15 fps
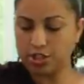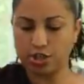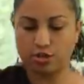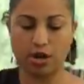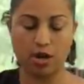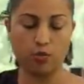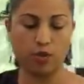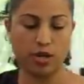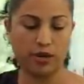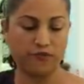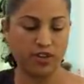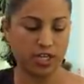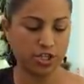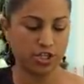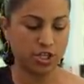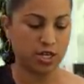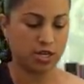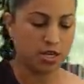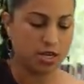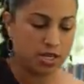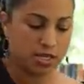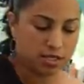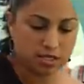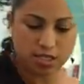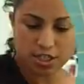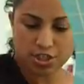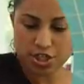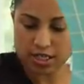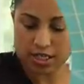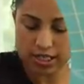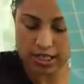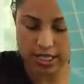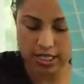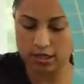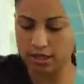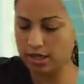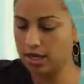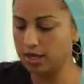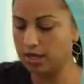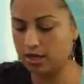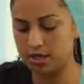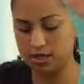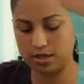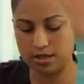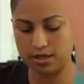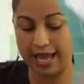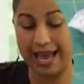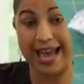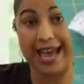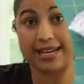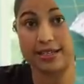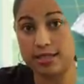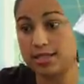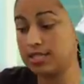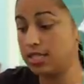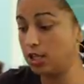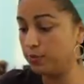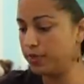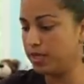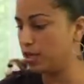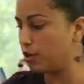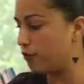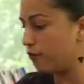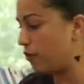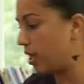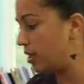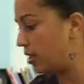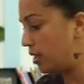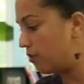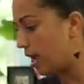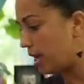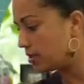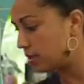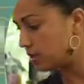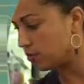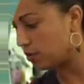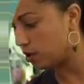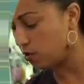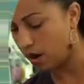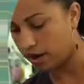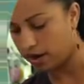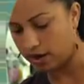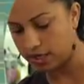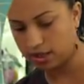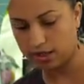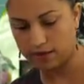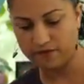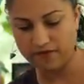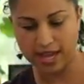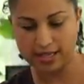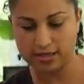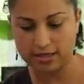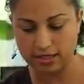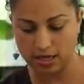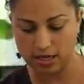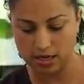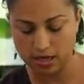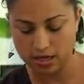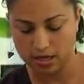a great way to finish it, such a clean look, and still beginner friendly, right? Doesn't require anything fancy